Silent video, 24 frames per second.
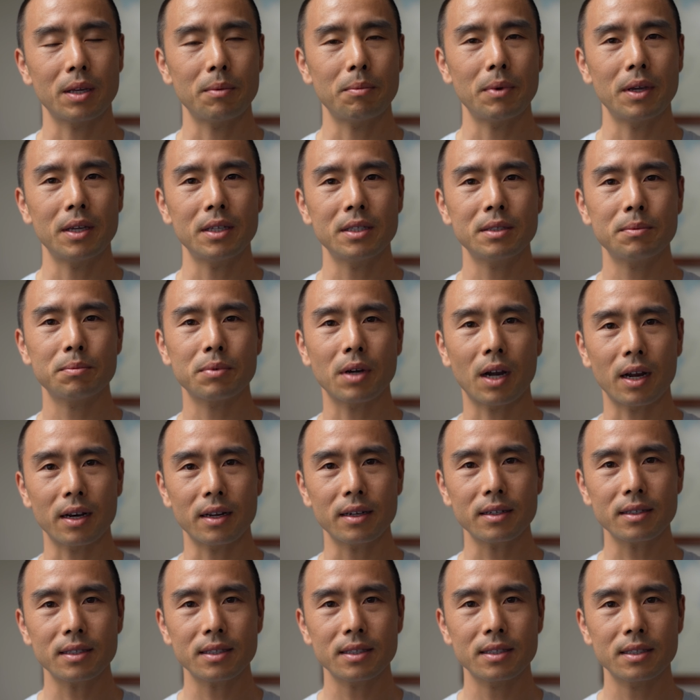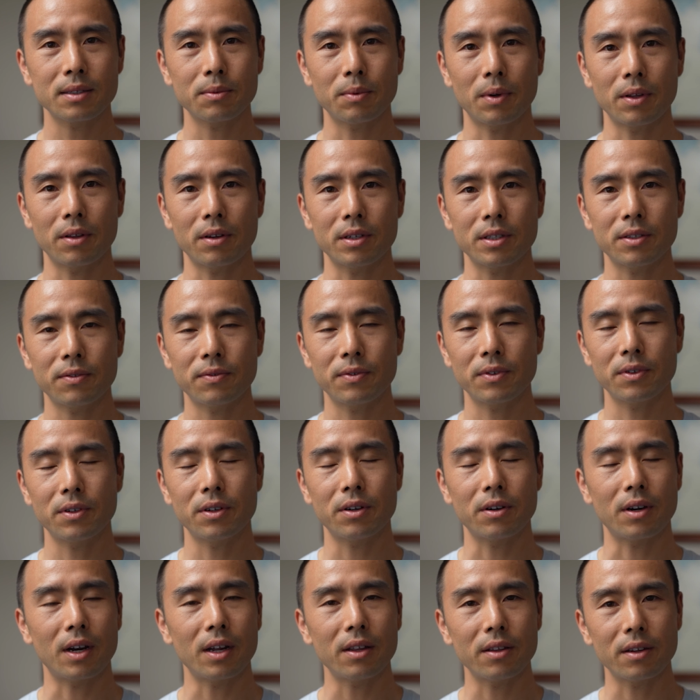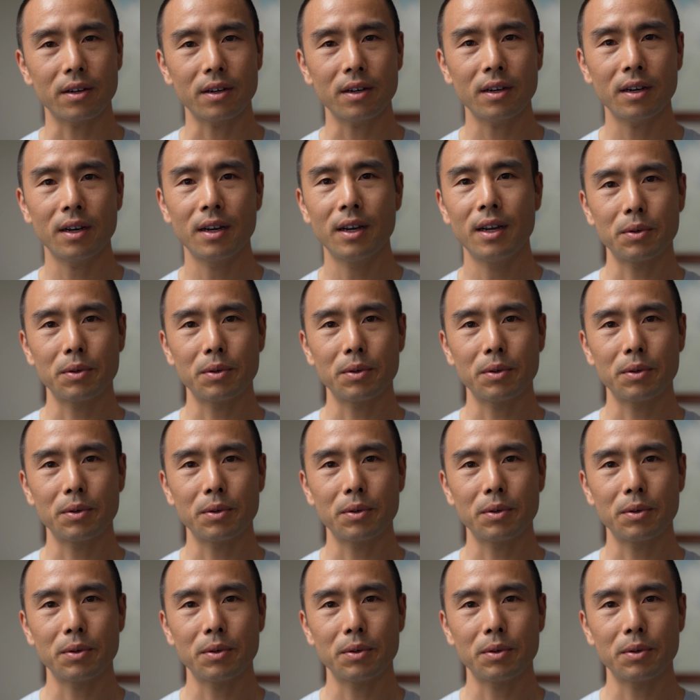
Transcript: plant based products, whether it's food or other,